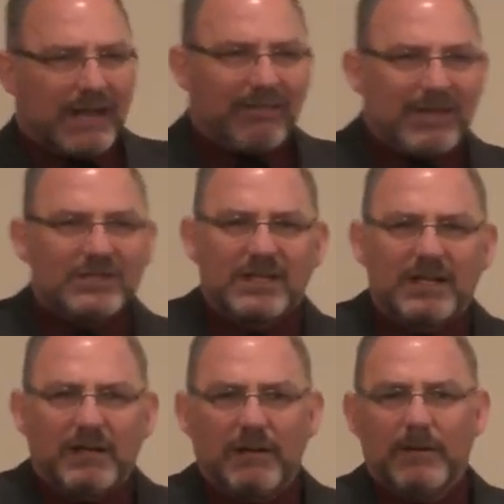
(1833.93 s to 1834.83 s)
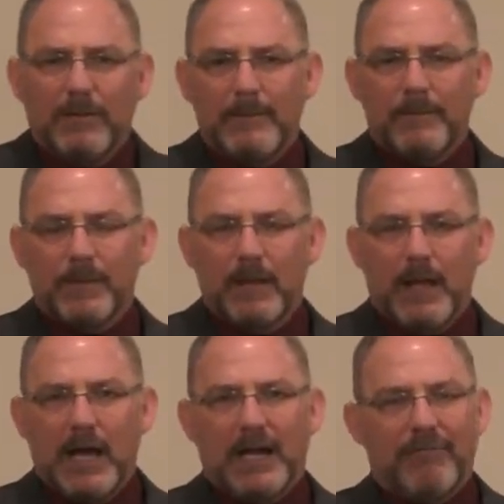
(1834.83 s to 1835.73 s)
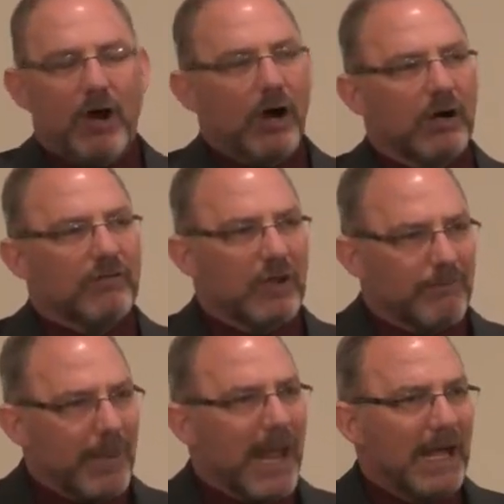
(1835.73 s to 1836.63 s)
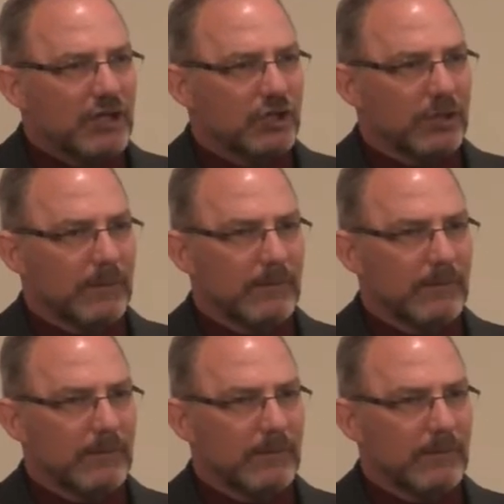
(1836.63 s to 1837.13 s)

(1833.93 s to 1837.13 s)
listen, out of a heart of compassion,